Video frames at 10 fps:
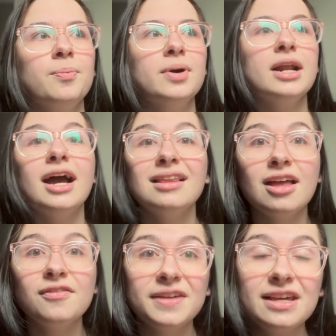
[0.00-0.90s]
But I
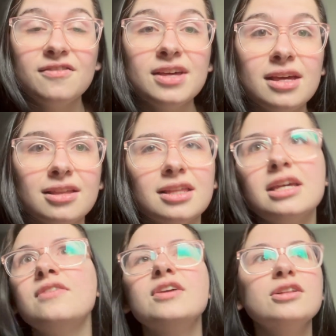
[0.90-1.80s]
love Eevee. The
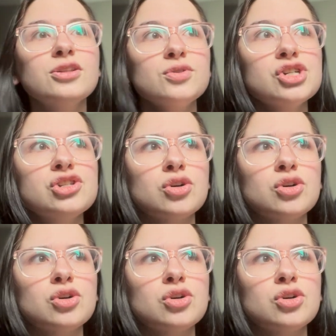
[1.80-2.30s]
Eeveelutions